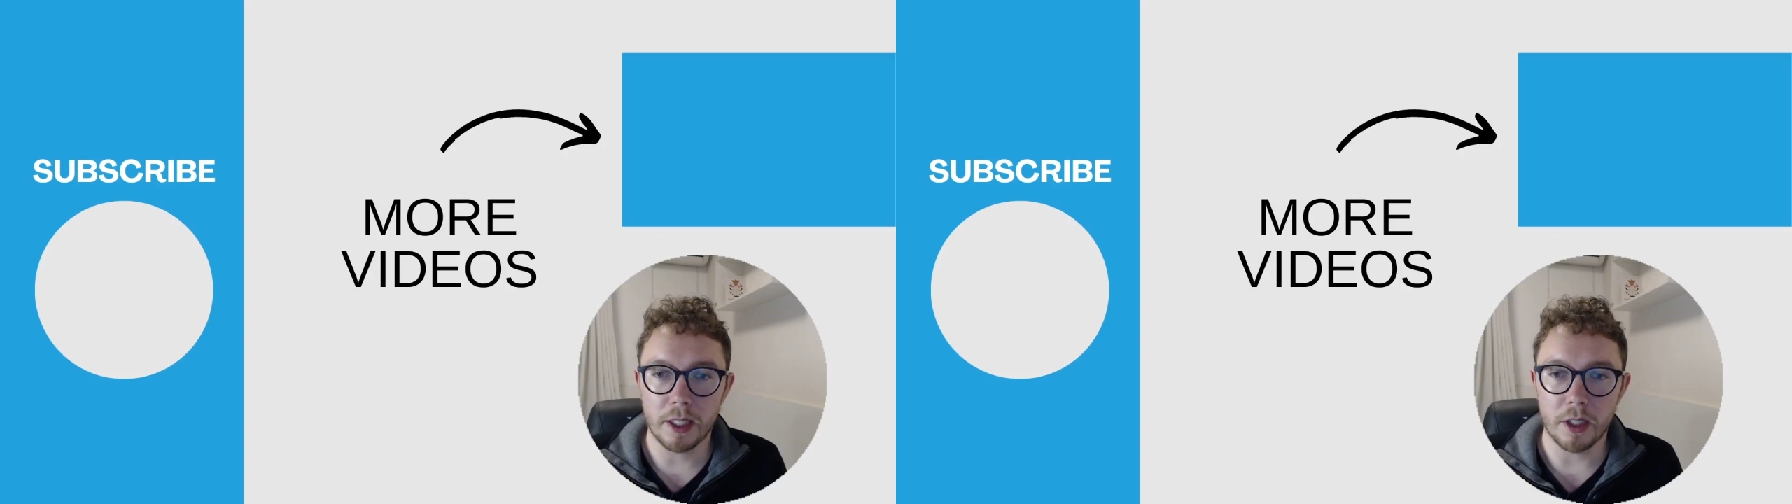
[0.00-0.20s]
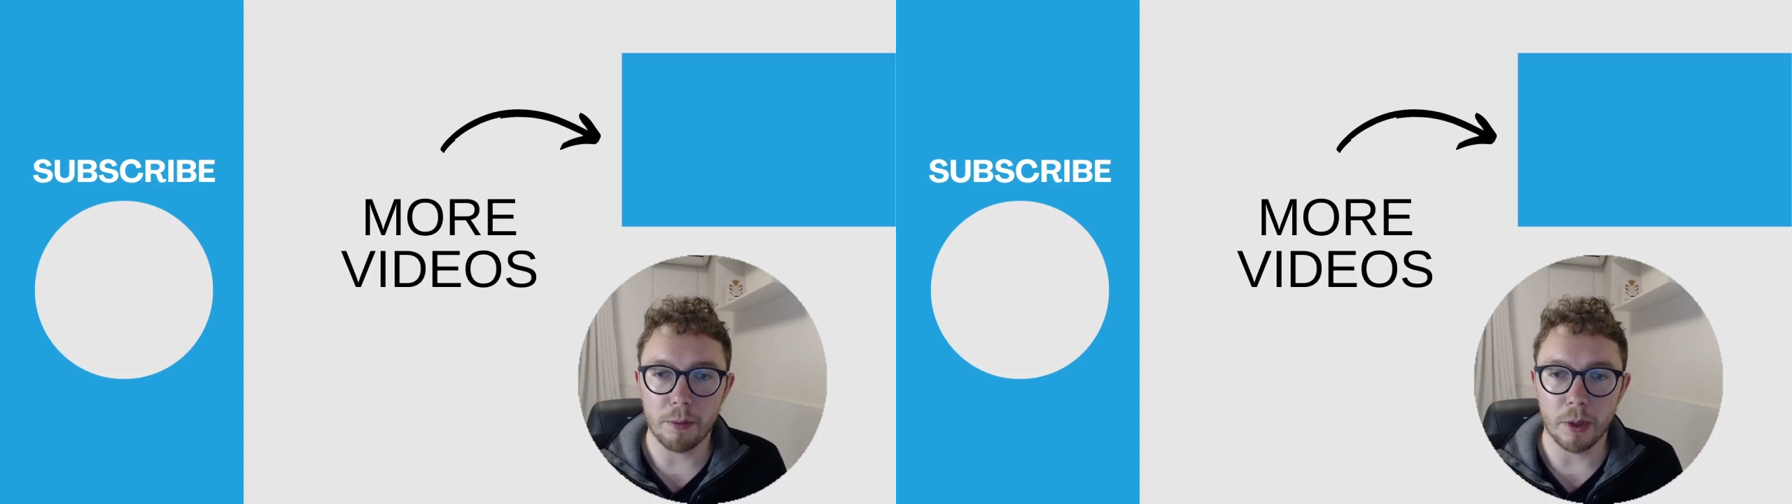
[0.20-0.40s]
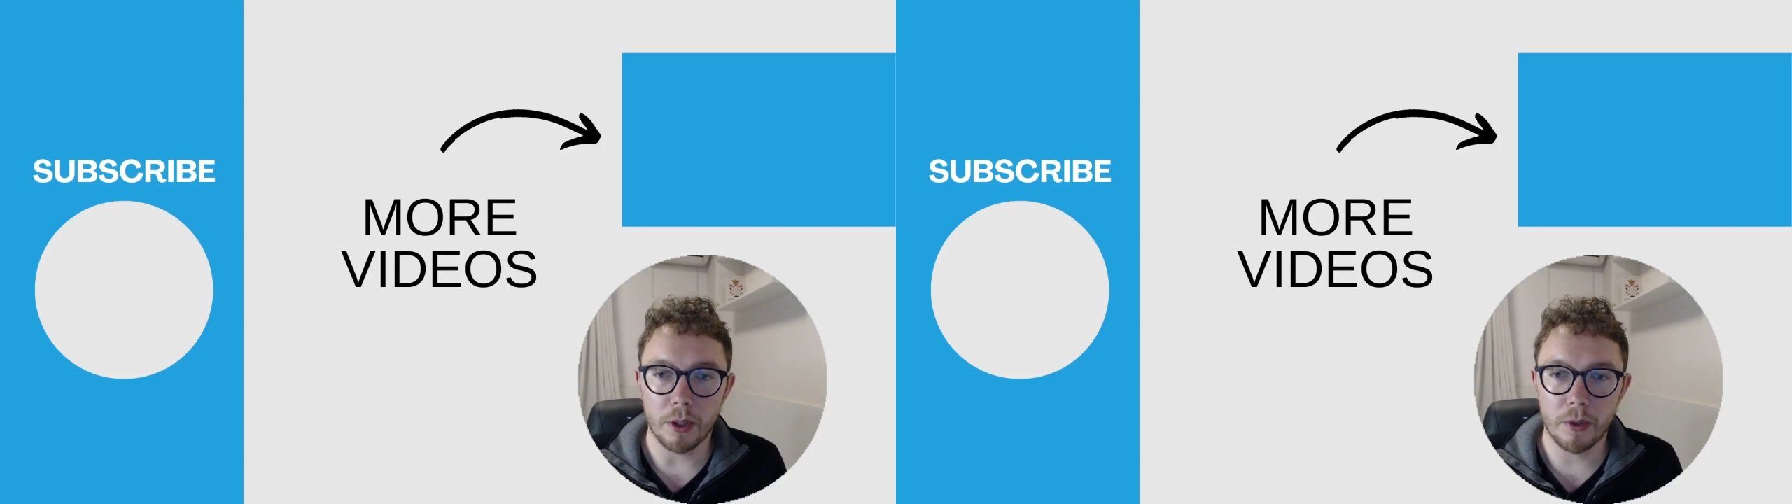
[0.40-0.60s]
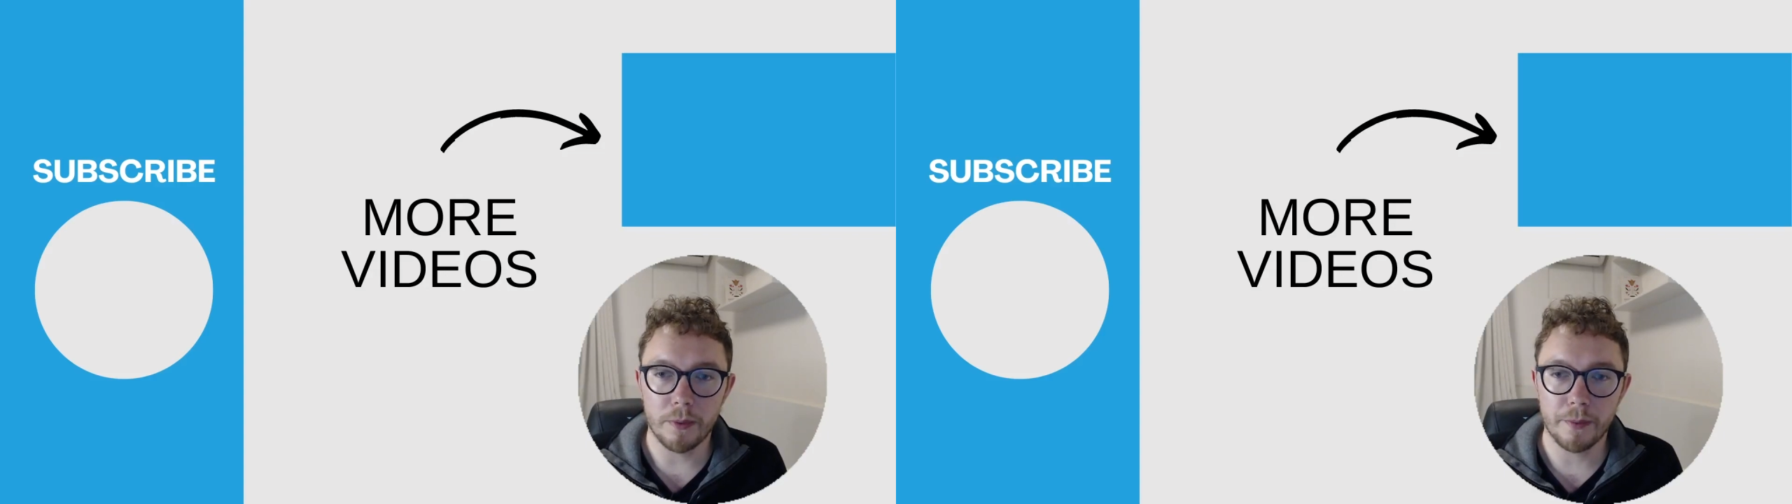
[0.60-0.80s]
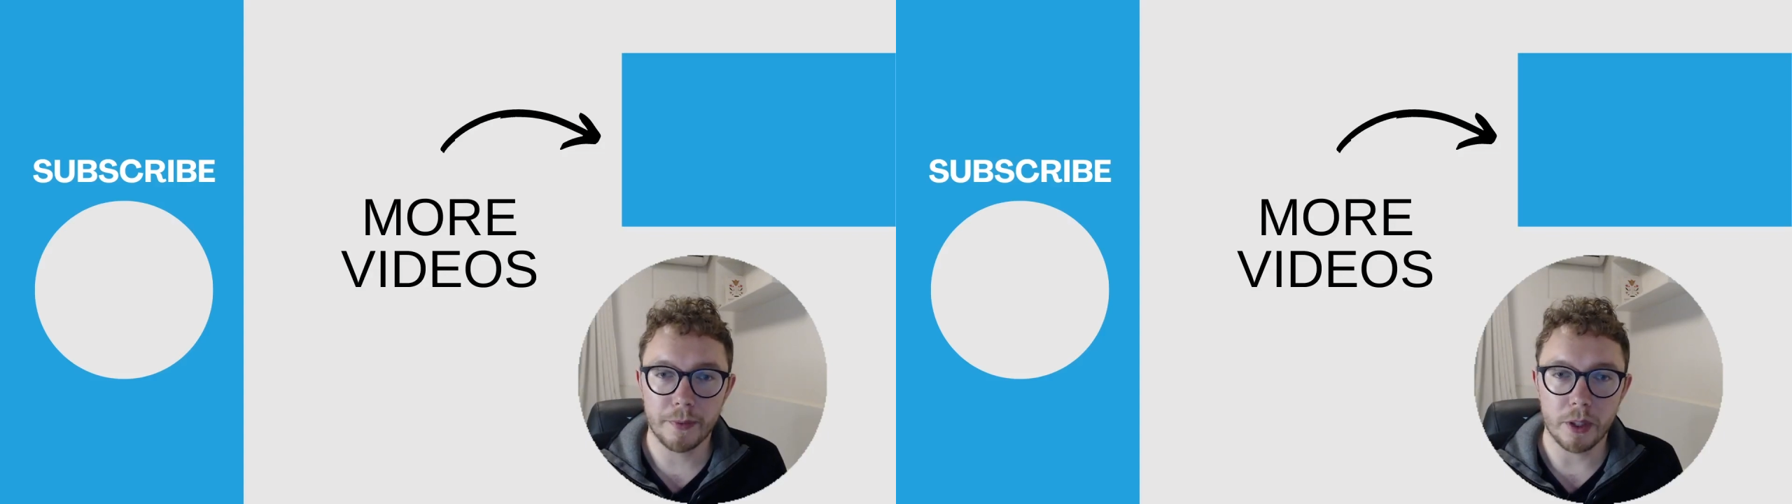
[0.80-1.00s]
down below,
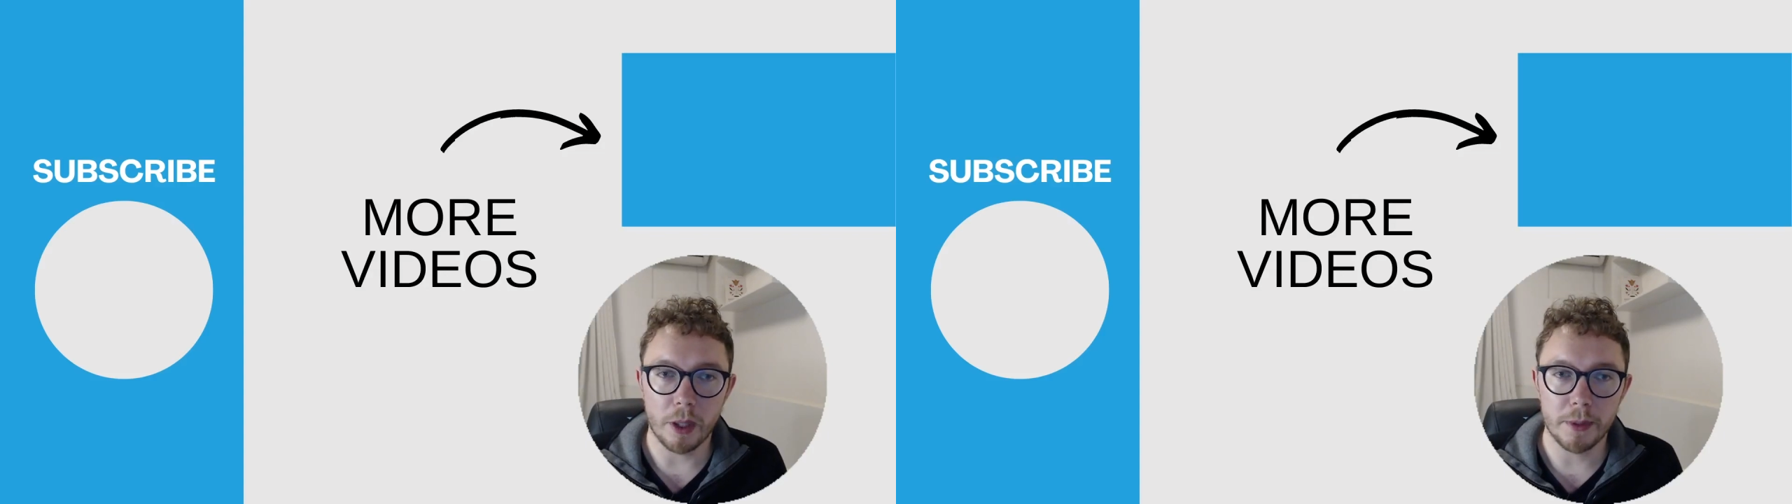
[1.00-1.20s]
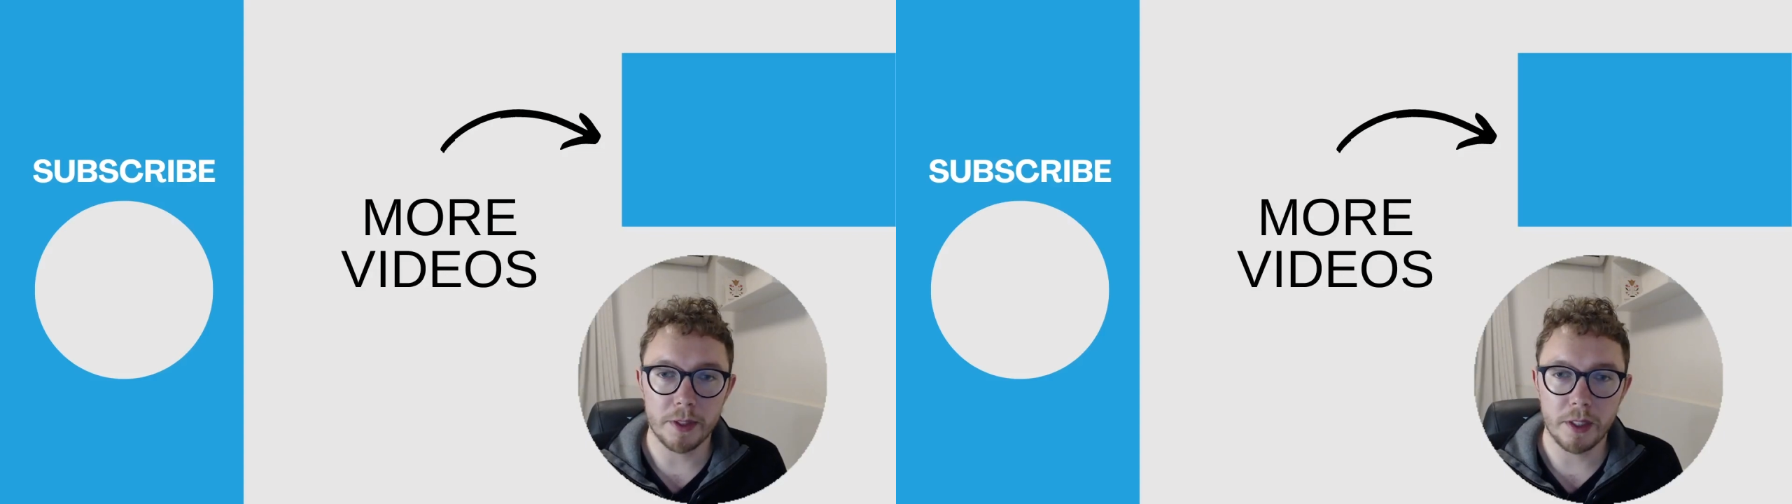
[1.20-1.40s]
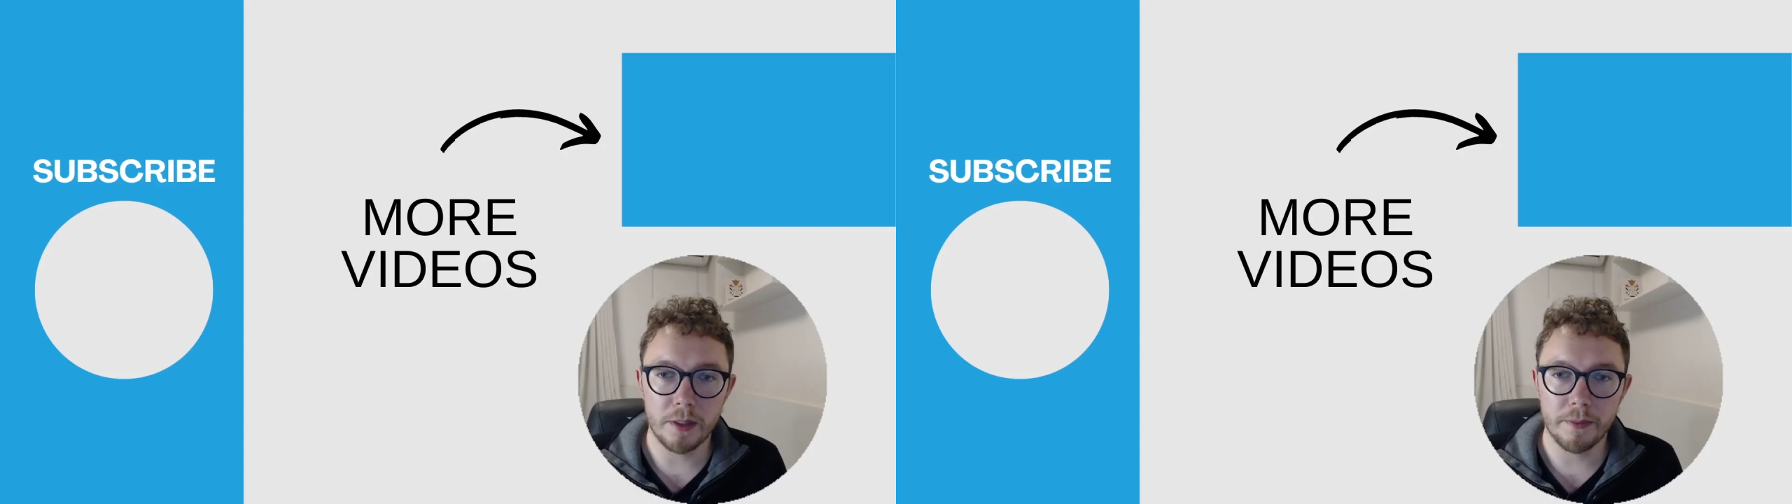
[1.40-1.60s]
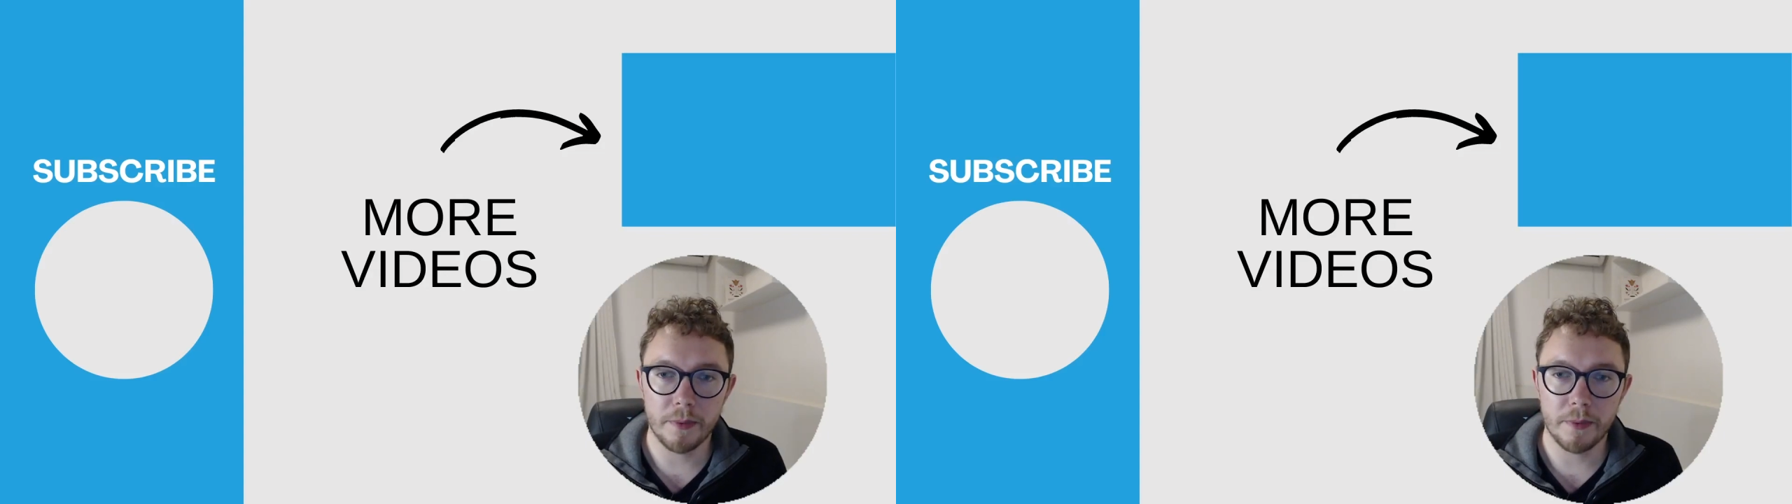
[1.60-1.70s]
commenting,